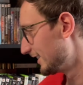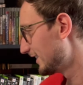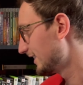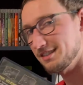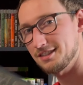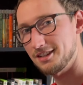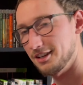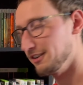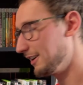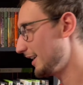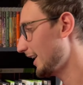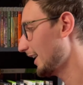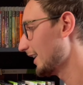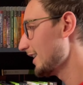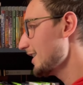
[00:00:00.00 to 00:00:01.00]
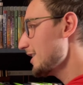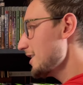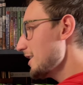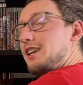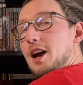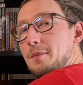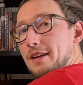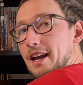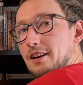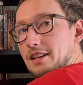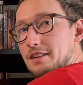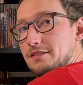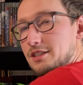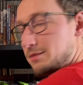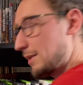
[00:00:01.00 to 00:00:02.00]
So hey, coming out
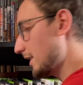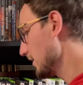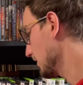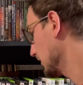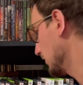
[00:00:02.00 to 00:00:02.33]
even's better than